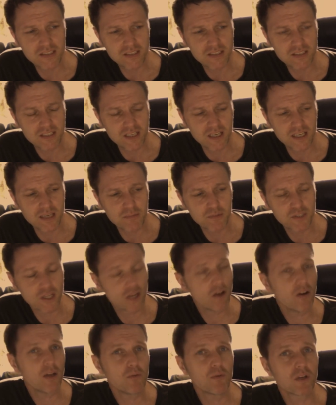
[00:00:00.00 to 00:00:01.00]
it was the
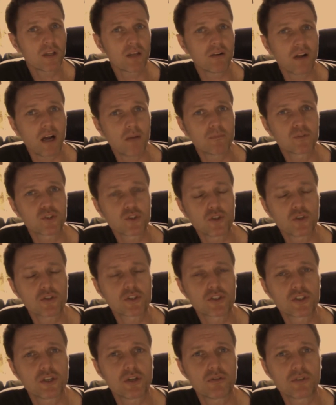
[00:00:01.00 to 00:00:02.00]
only one of their albums not to
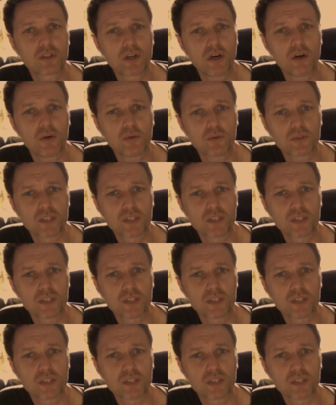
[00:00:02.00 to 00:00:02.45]
go gold.